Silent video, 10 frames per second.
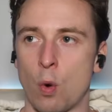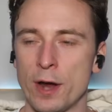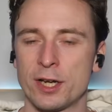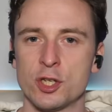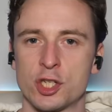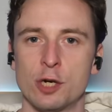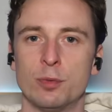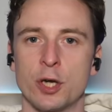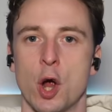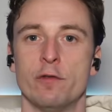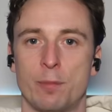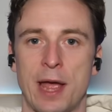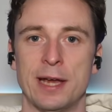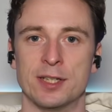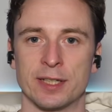quite considerably
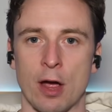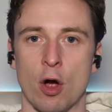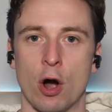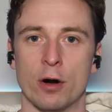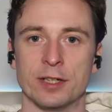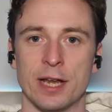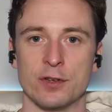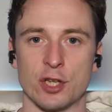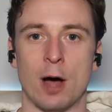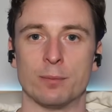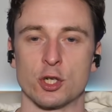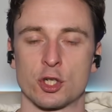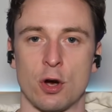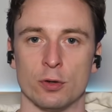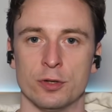overpaid to get O'Hara Davies up to
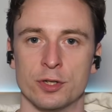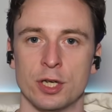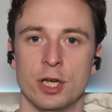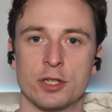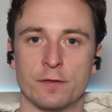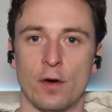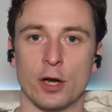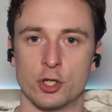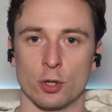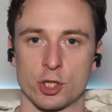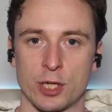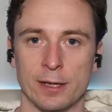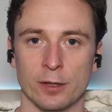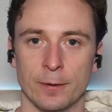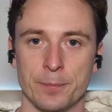Scotland to fight Josh
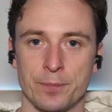Taylor.